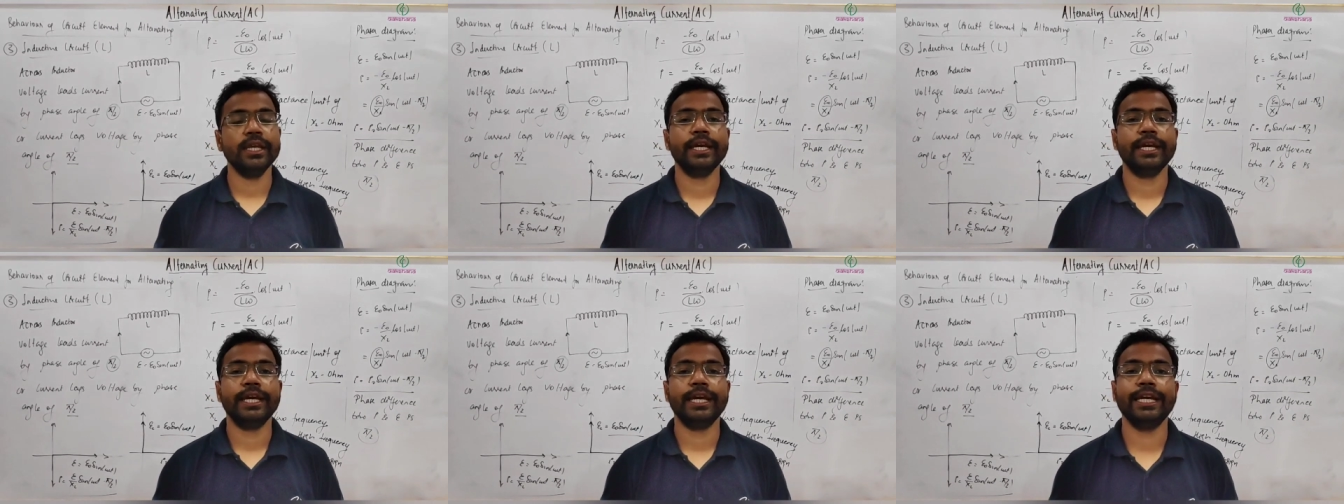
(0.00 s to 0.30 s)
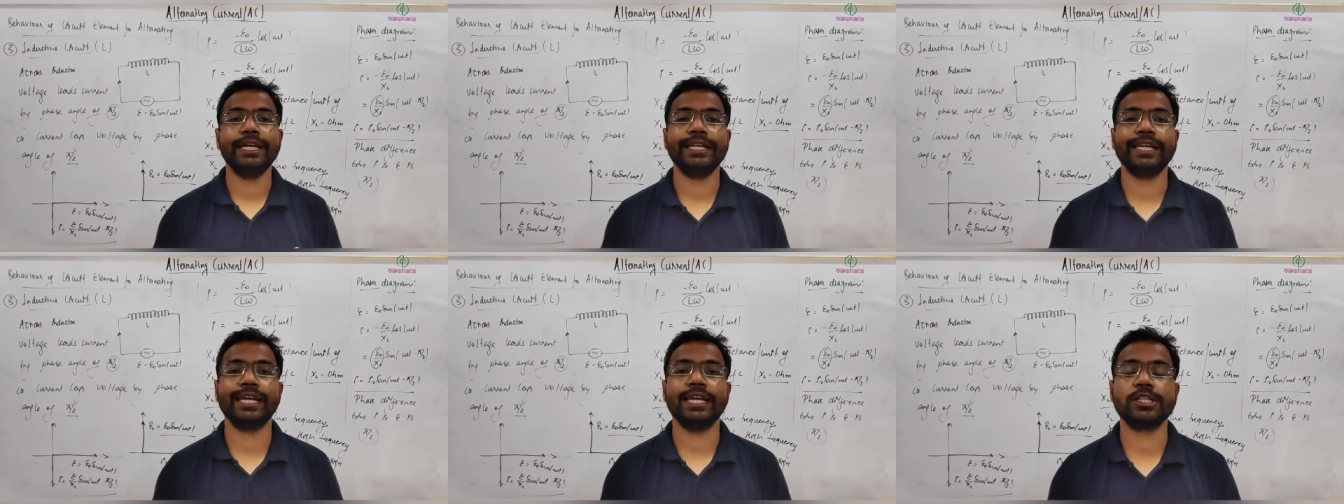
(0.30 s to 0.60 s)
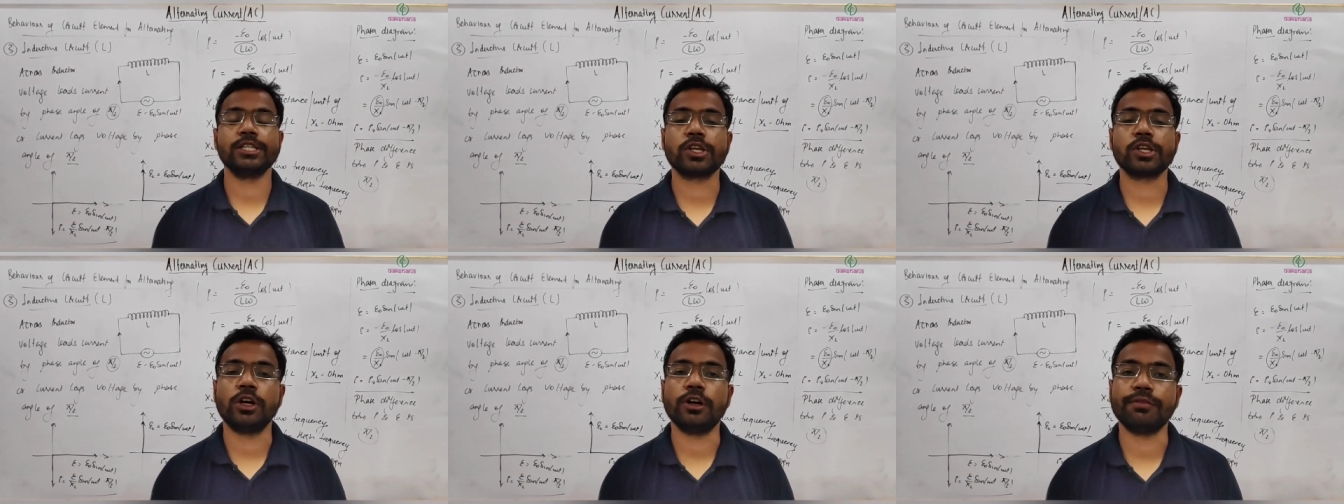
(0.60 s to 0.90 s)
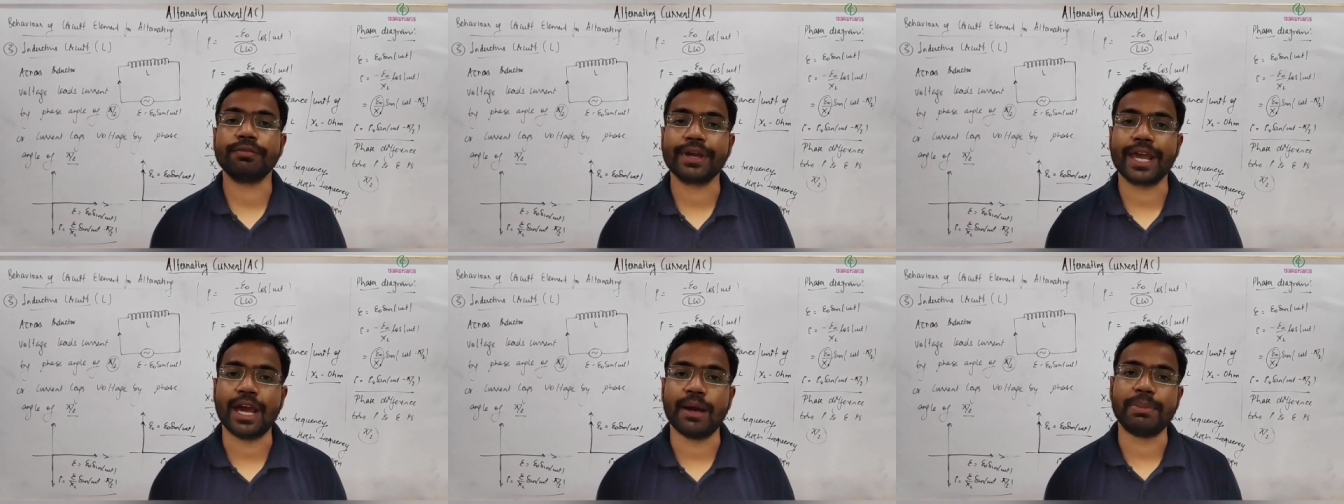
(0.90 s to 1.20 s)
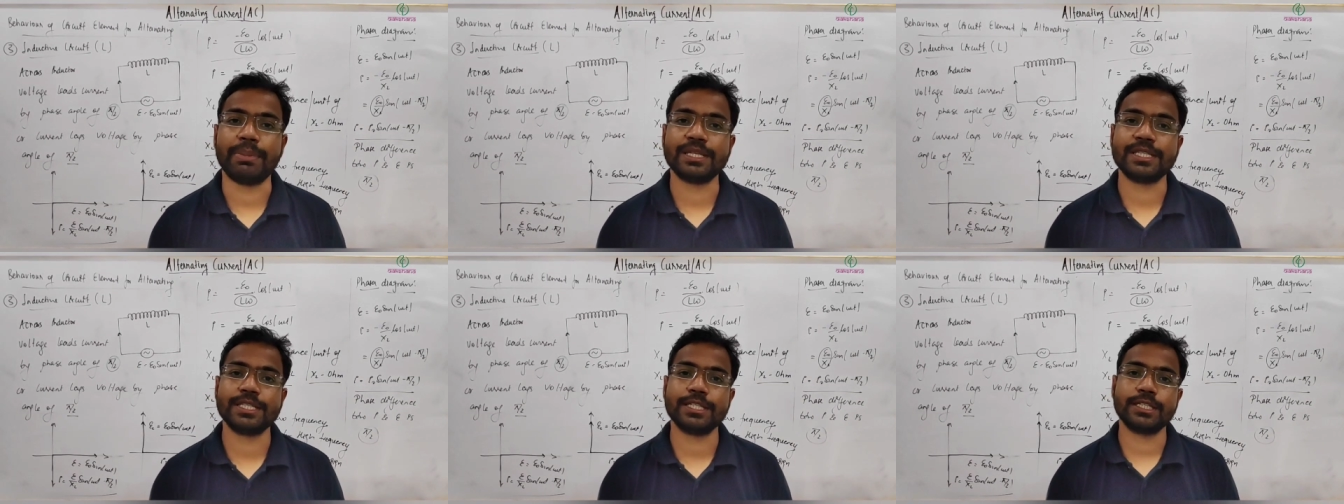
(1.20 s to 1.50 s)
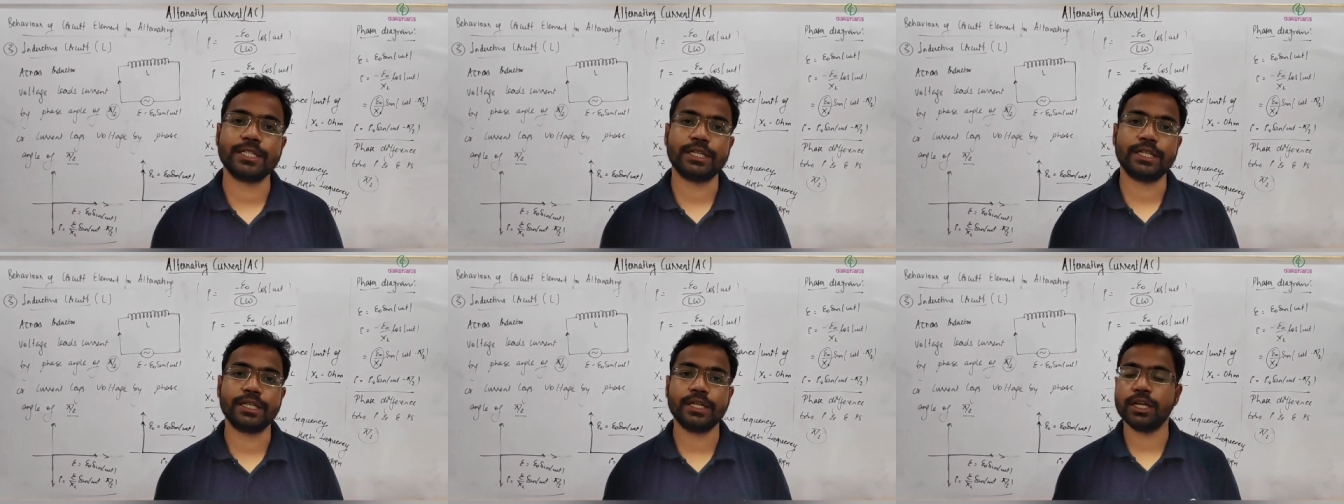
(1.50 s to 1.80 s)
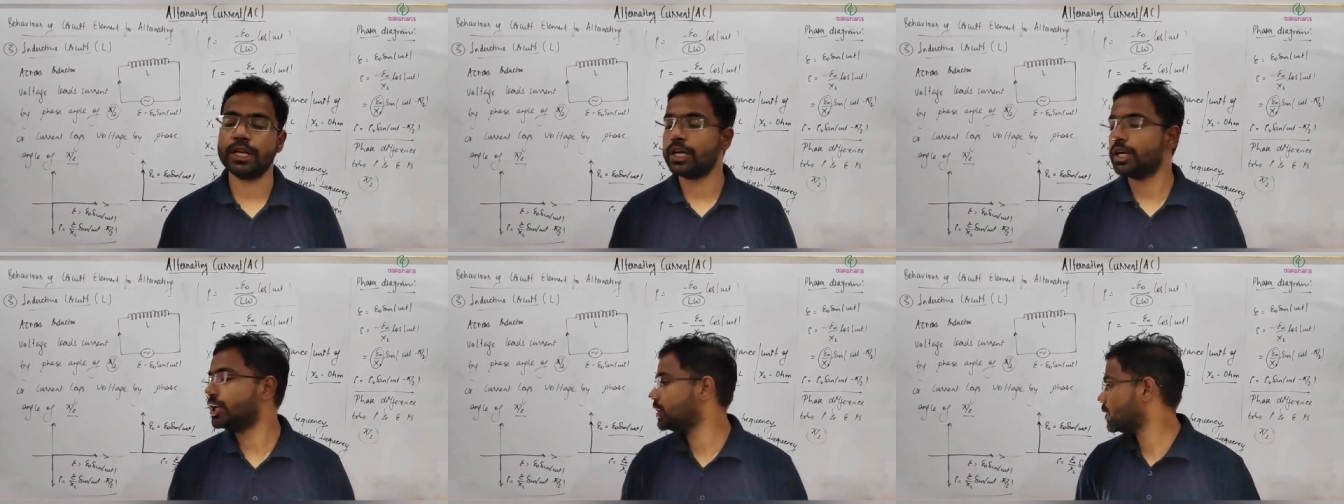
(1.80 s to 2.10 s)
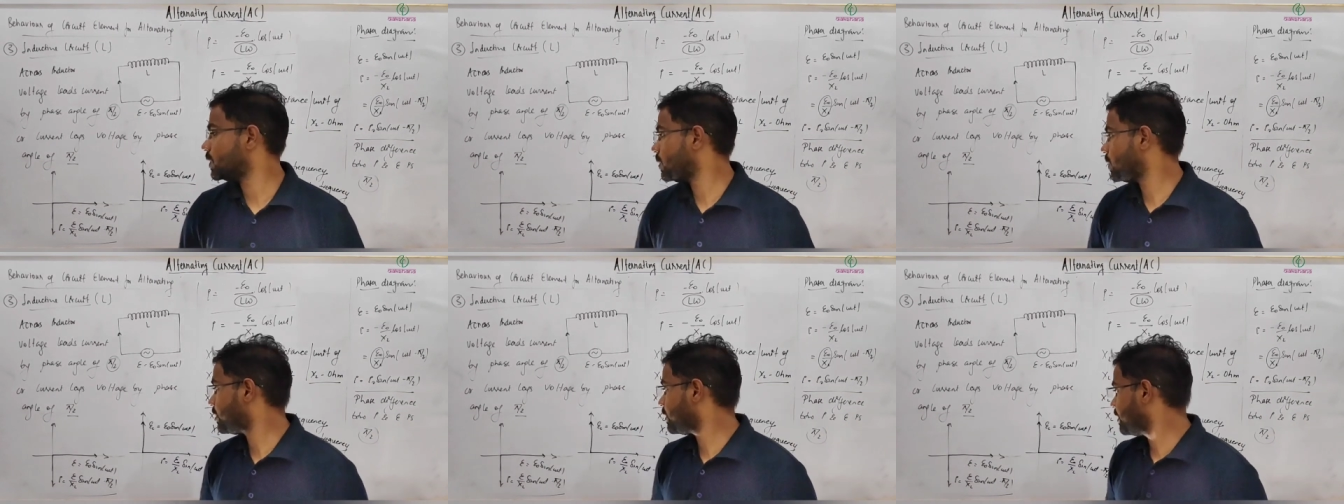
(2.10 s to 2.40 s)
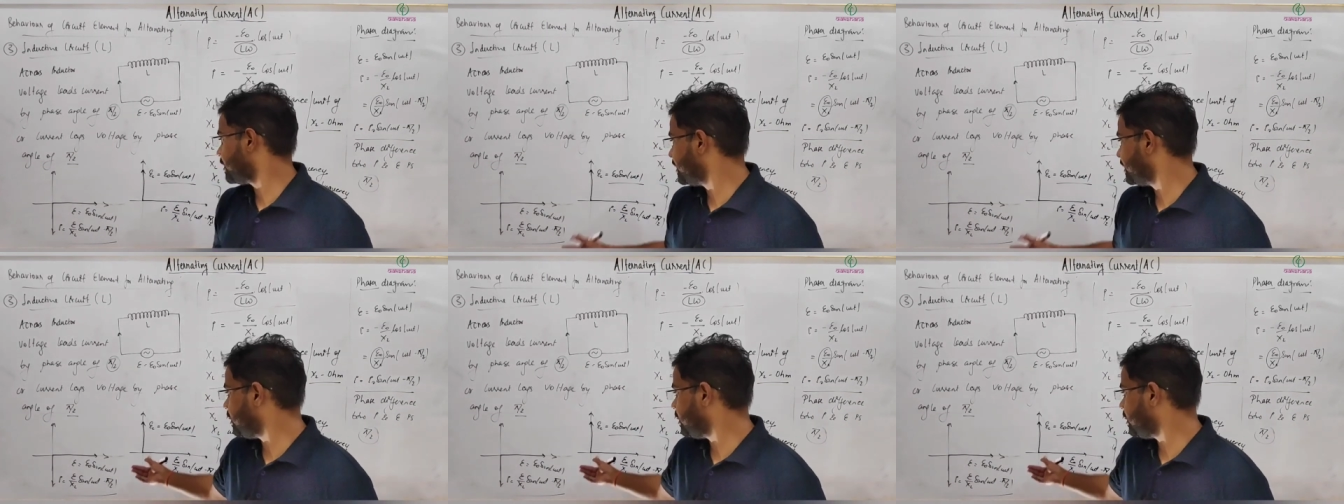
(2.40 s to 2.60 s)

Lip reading: In case of capacitor, your,